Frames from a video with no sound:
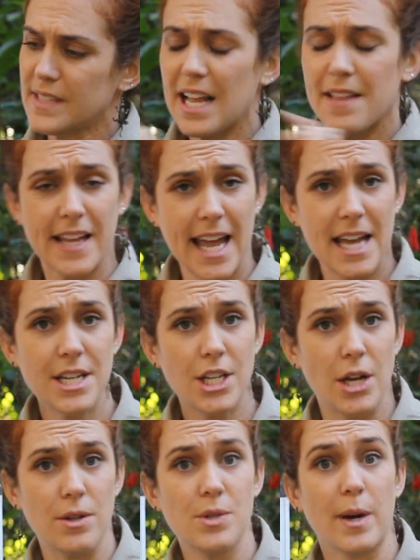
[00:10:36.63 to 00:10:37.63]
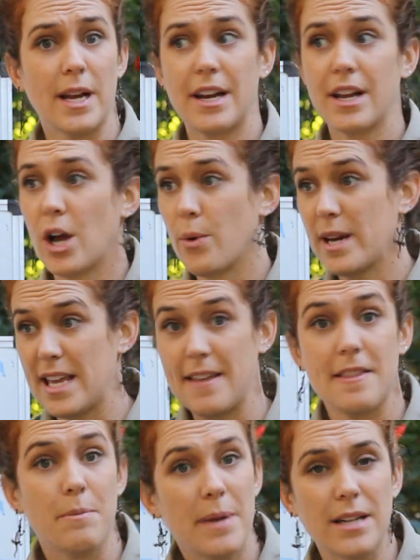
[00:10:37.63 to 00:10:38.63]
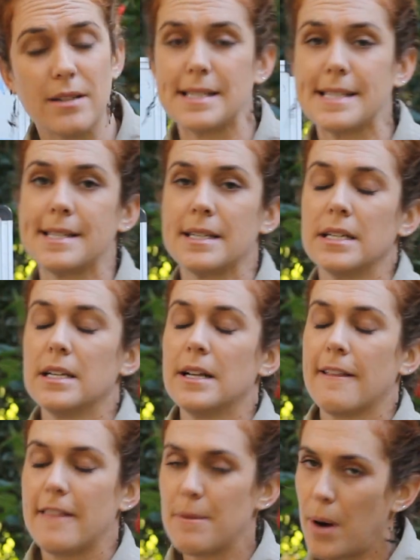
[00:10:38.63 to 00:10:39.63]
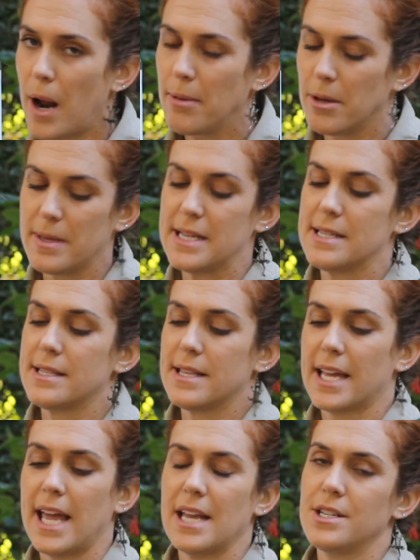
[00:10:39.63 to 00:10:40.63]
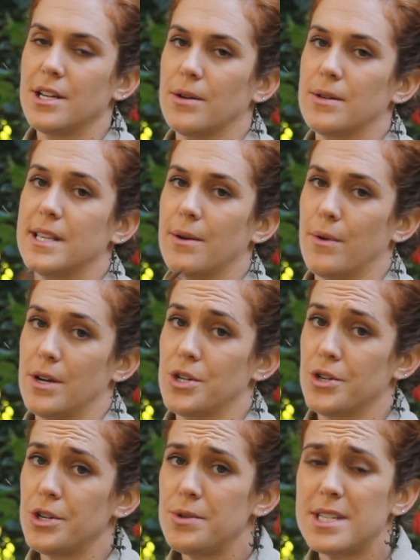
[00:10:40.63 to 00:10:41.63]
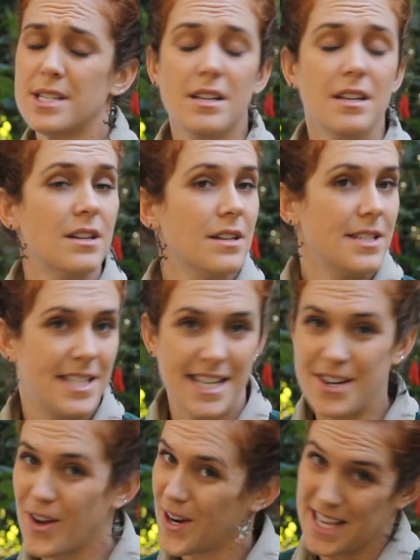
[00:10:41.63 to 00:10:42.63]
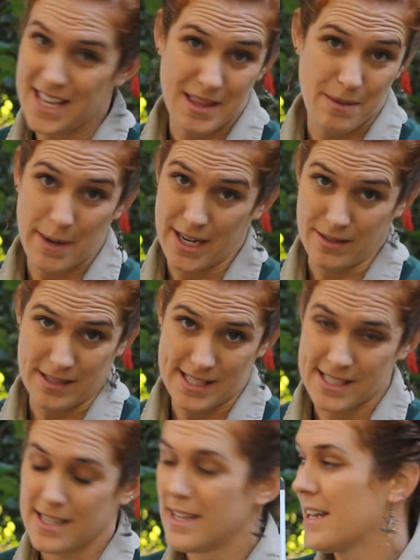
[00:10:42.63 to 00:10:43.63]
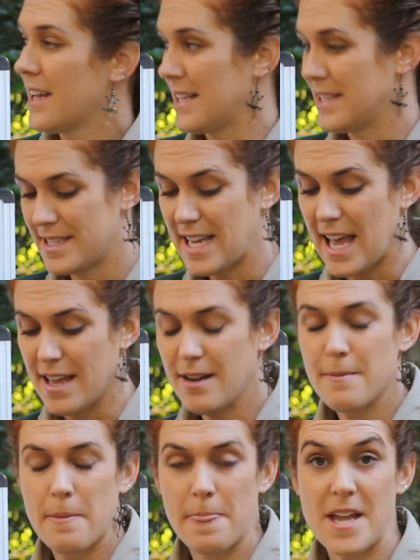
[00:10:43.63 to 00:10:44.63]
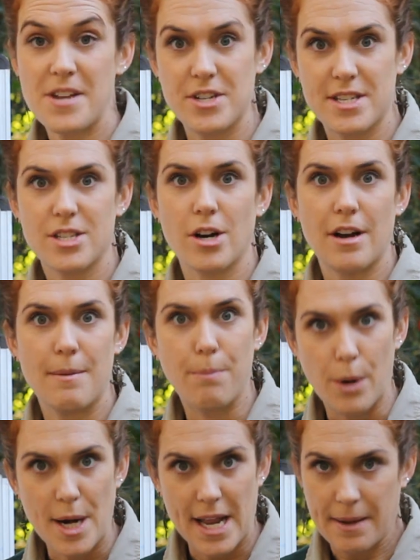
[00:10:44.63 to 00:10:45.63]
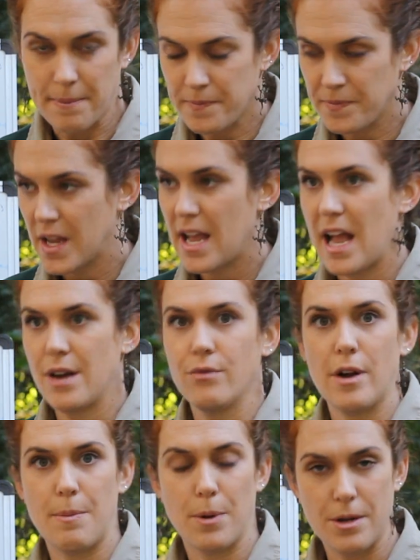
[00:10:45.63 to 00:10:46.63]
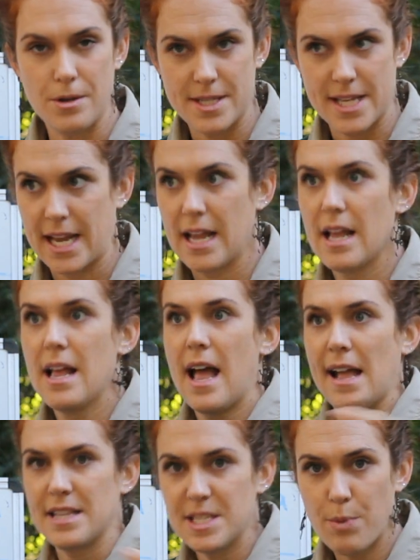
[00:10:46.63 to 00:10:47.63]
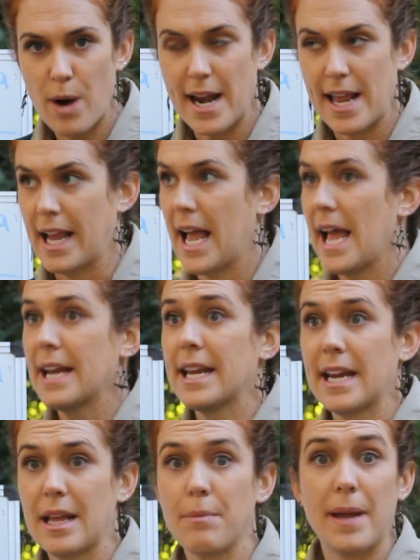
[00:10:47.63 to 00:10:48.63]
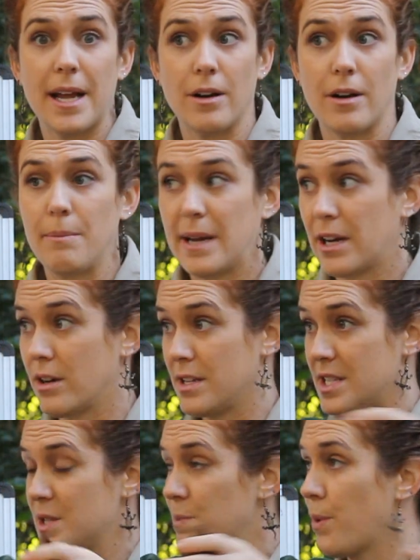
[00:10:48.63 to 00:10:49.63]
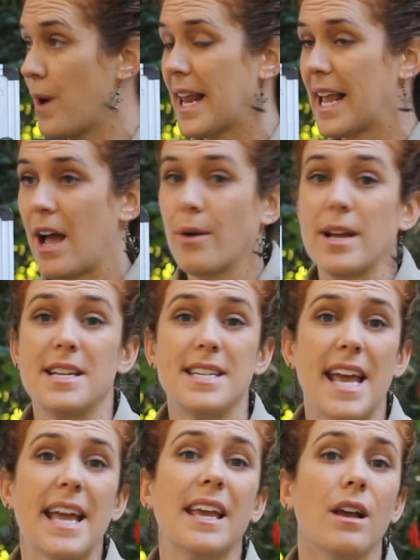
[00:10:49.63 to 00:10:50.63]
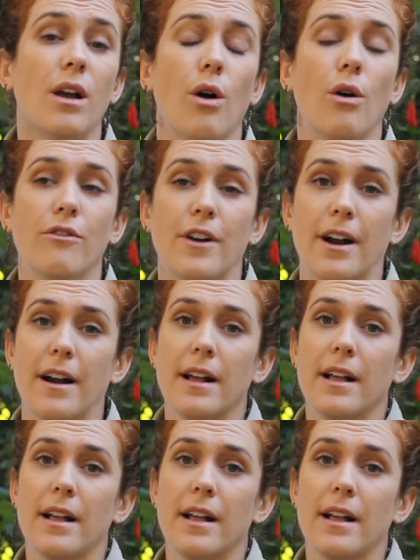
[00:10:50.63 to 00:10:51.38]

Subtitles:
and the cane toads were going to go and eat the beetles. The problem is the cane toads that were introduced did not eat the beetles. Instead, they just started breeding and reproducing and spreading and getting bigger and bigger and spreading out and taking over.